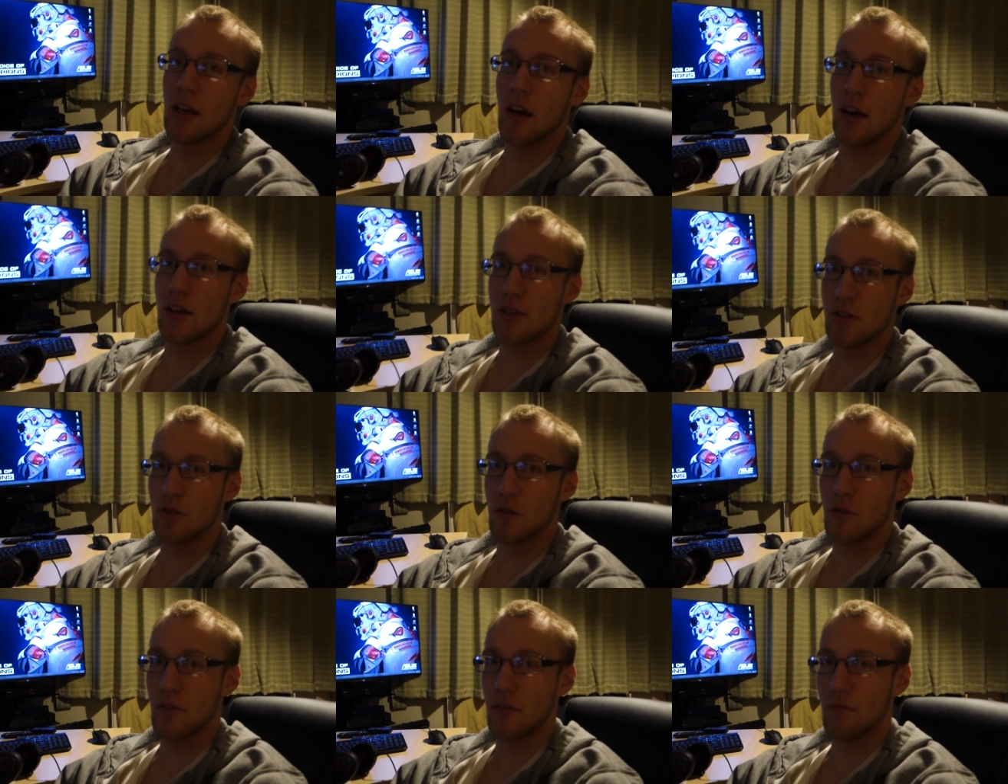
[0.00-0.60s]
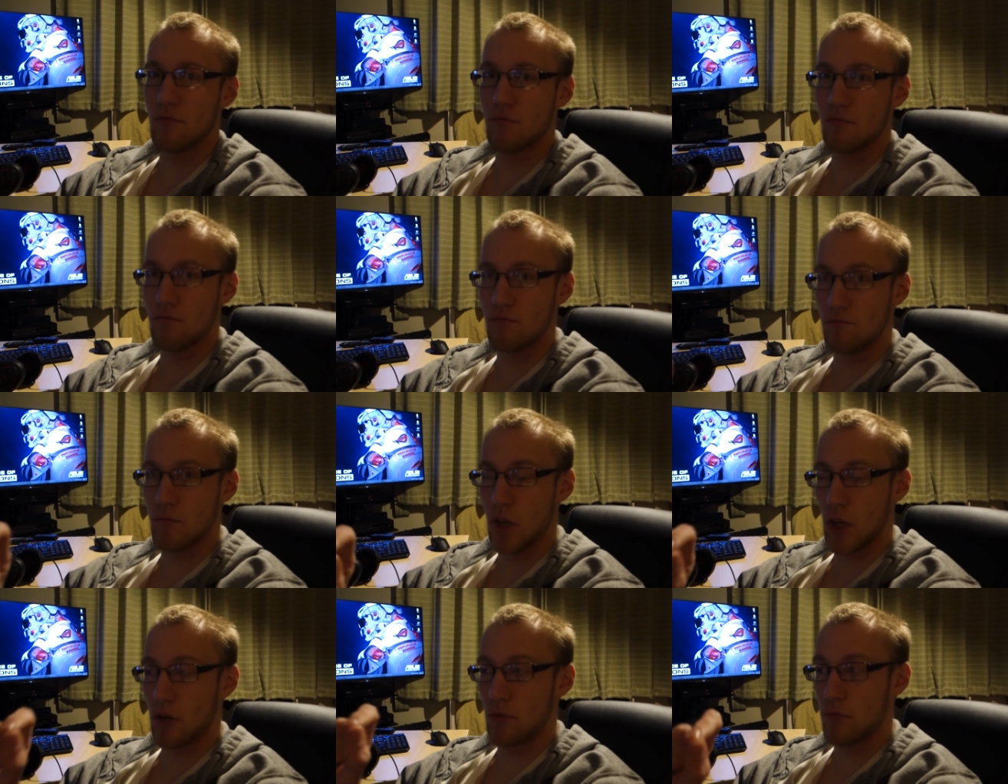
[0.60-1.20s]
I sort of
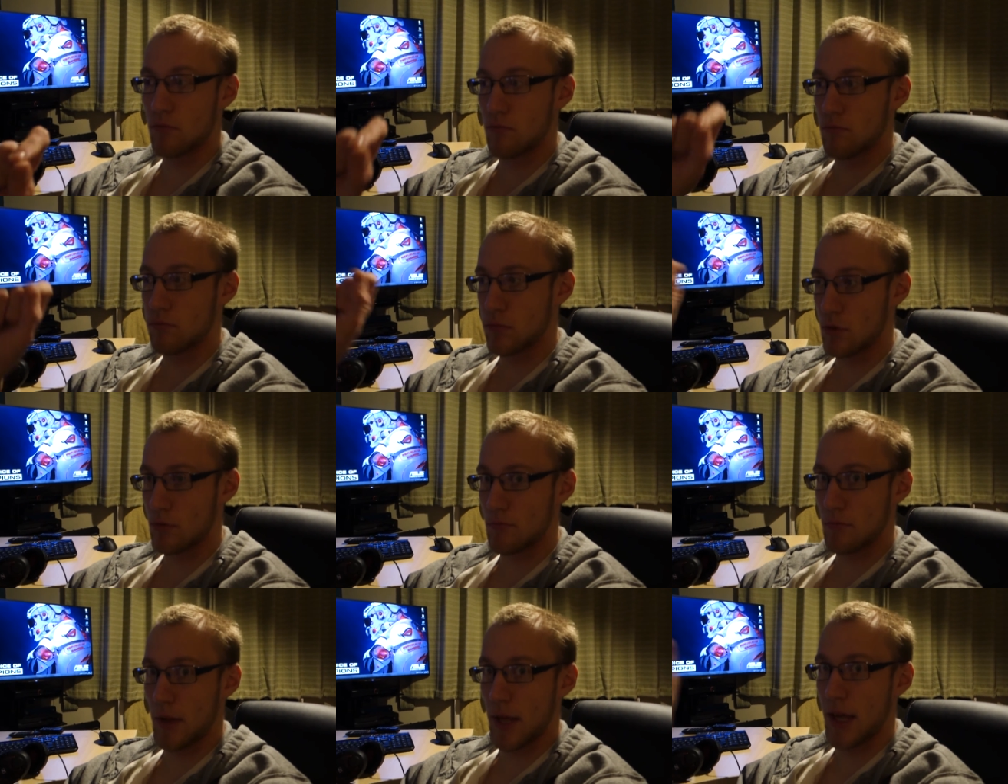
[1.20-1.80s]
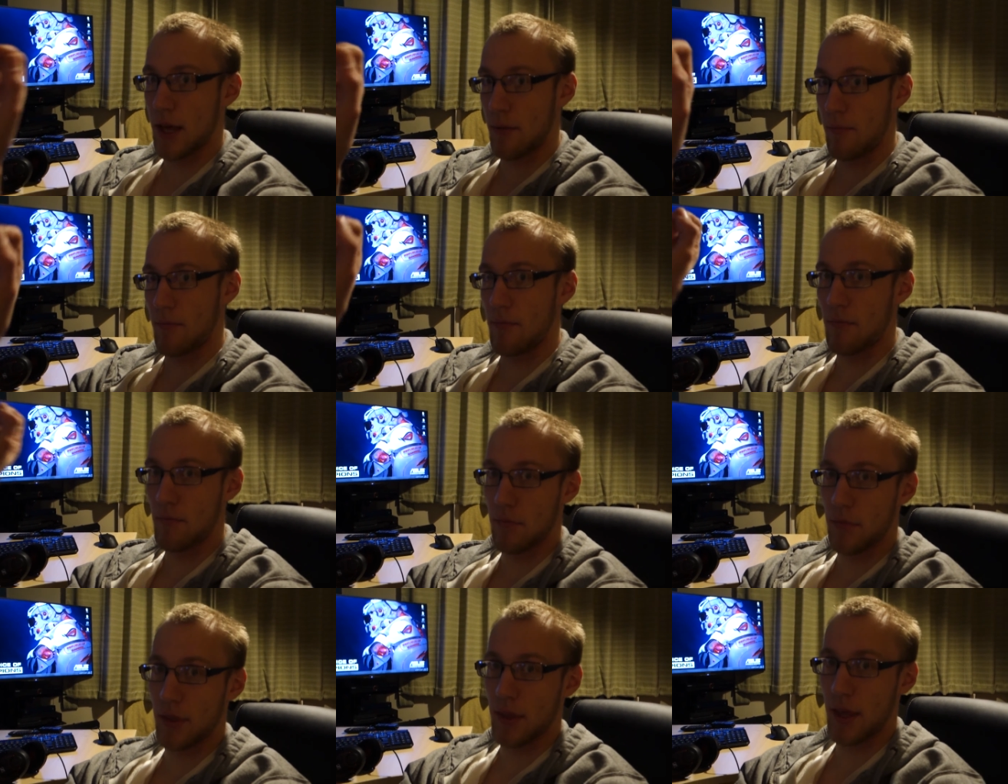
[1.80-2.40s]
go there,
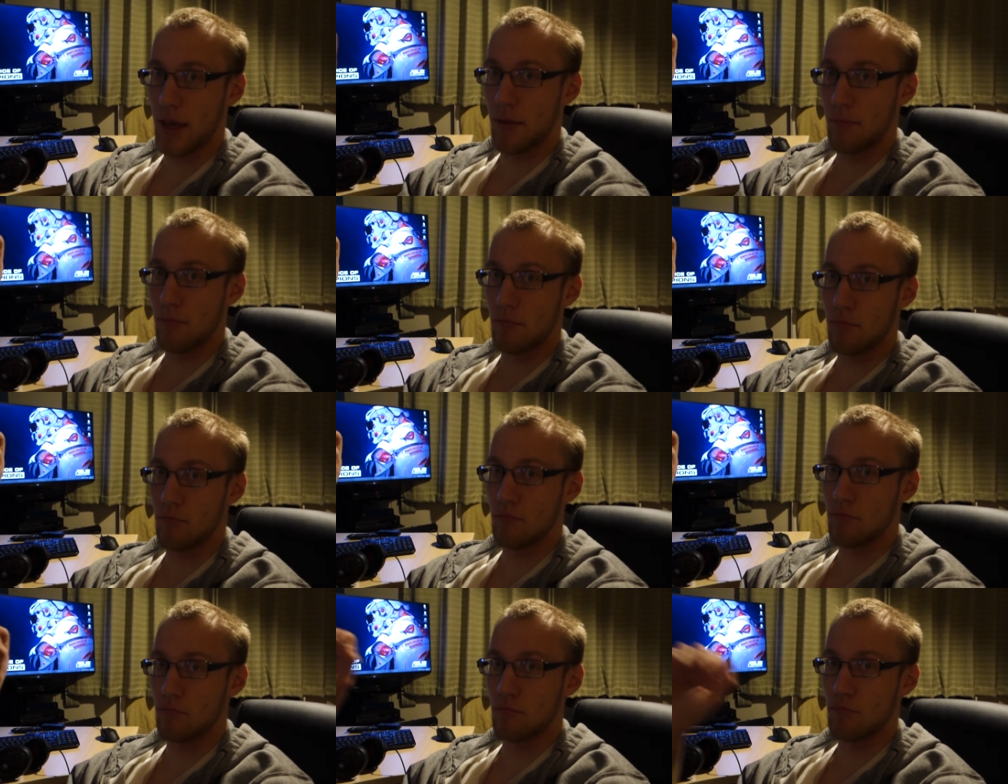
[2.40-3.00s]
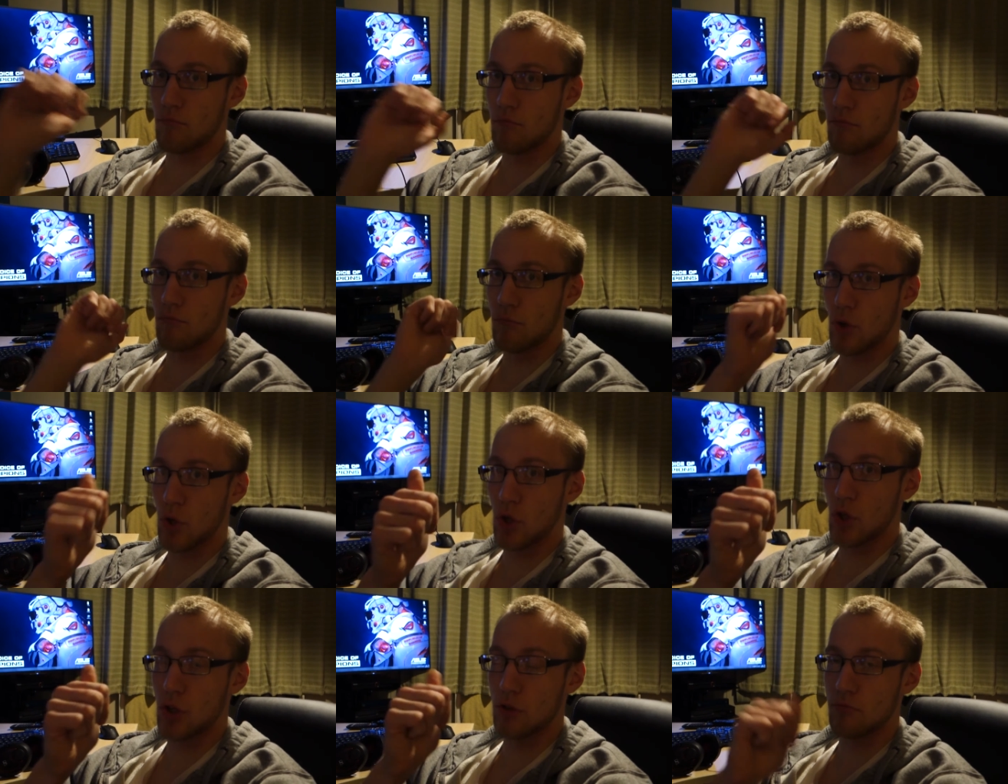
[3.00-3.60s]
there,
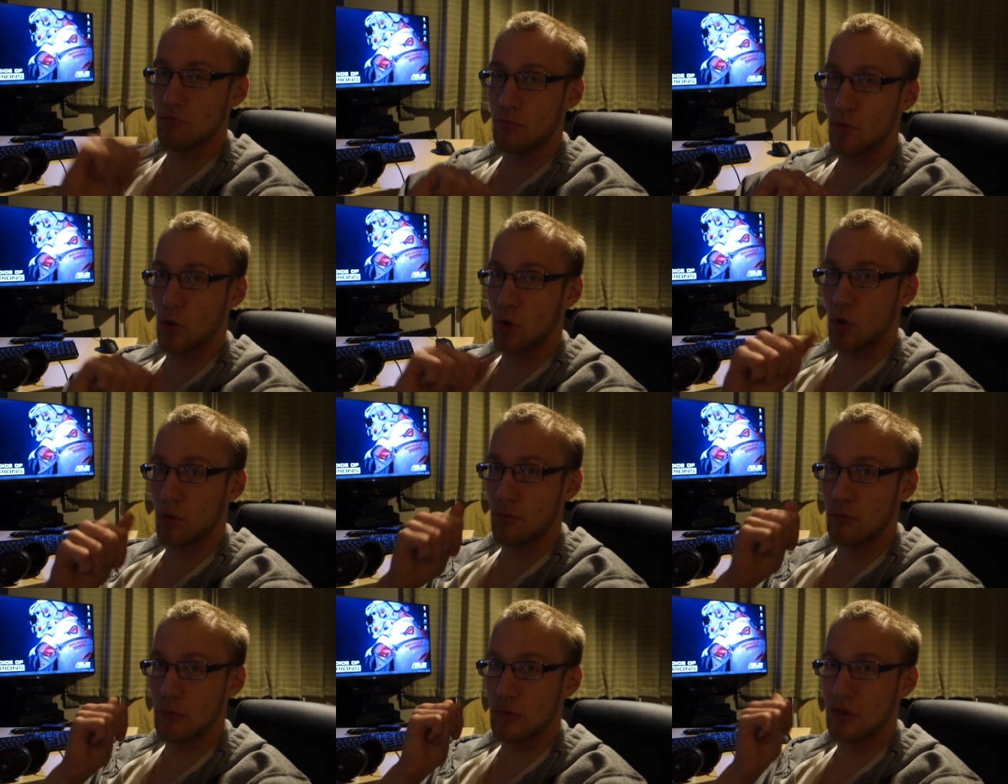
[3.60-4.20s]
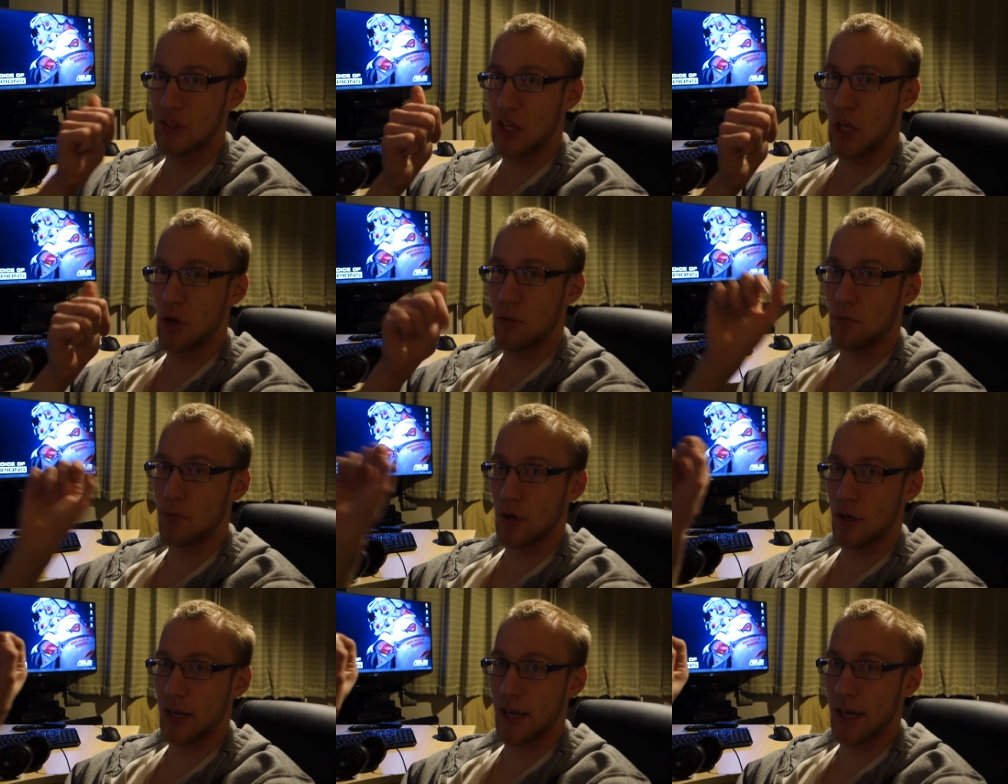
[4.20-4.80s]
good, or no,
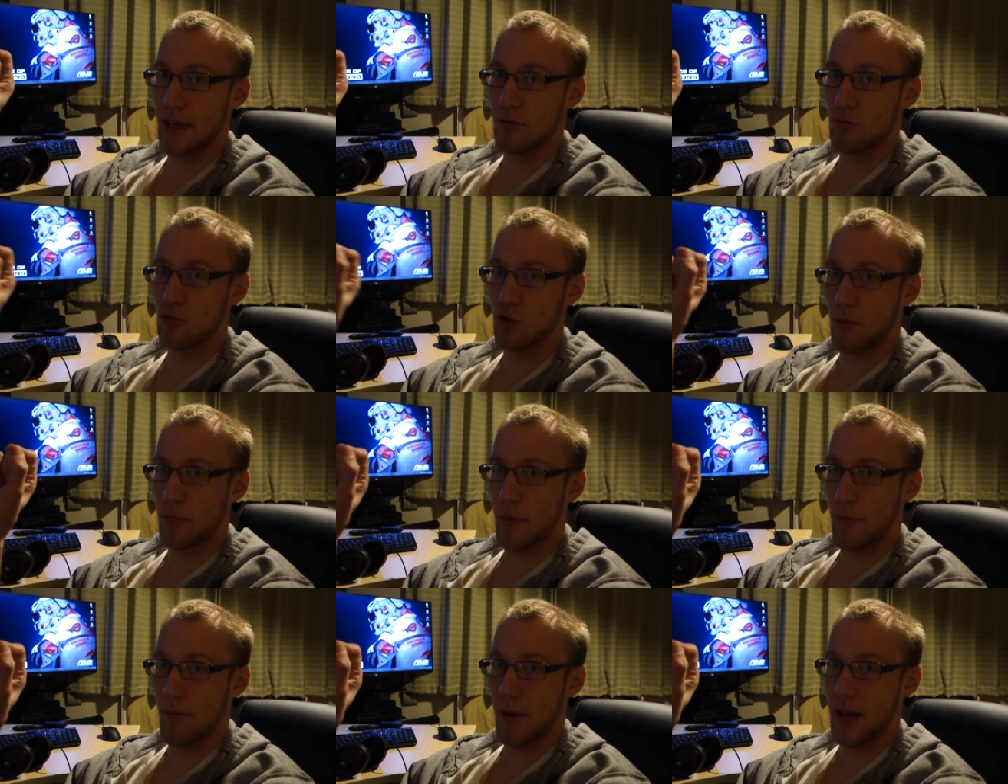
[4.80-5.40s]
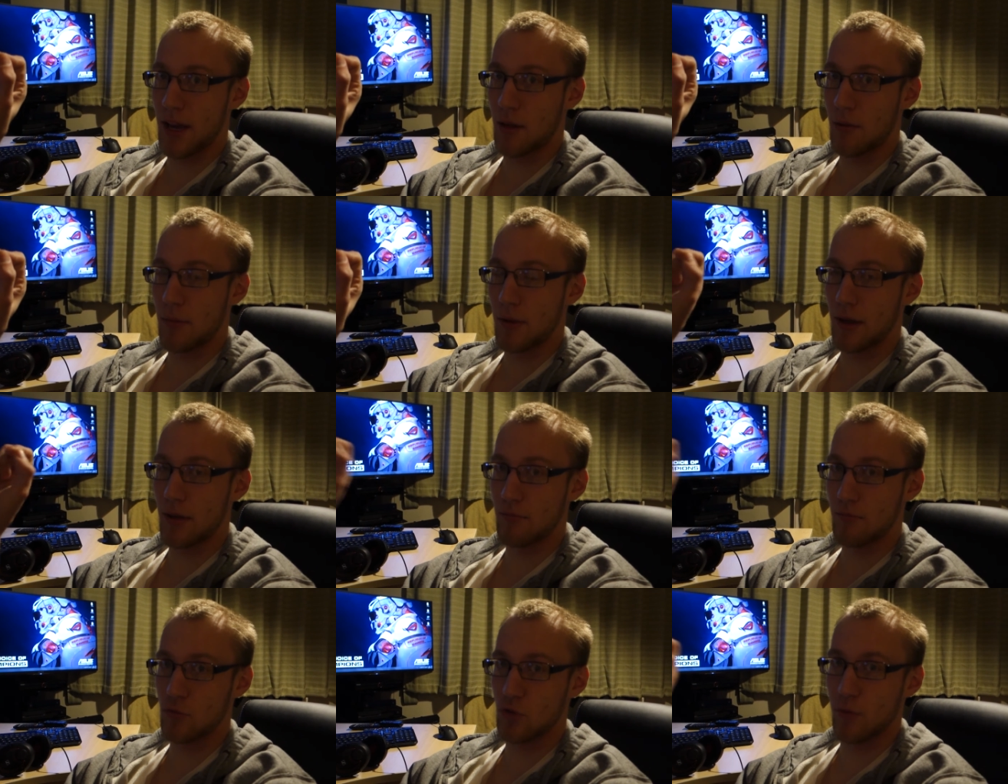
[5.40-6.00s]
okay, drop it back a
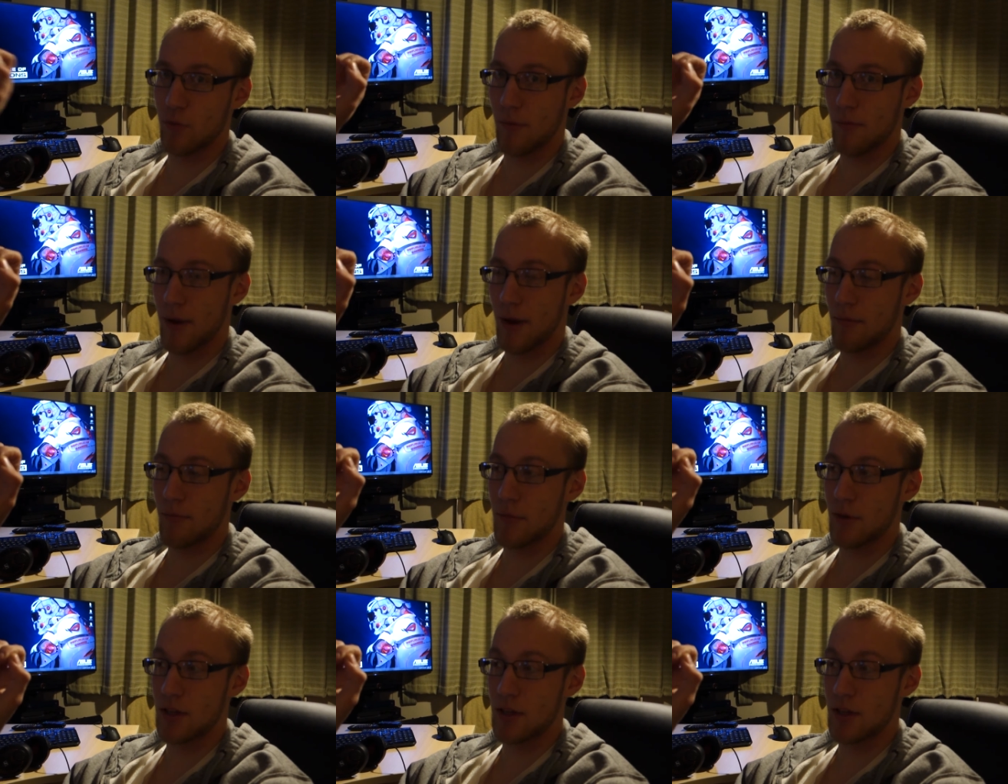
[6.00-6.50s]
bit, drop it back.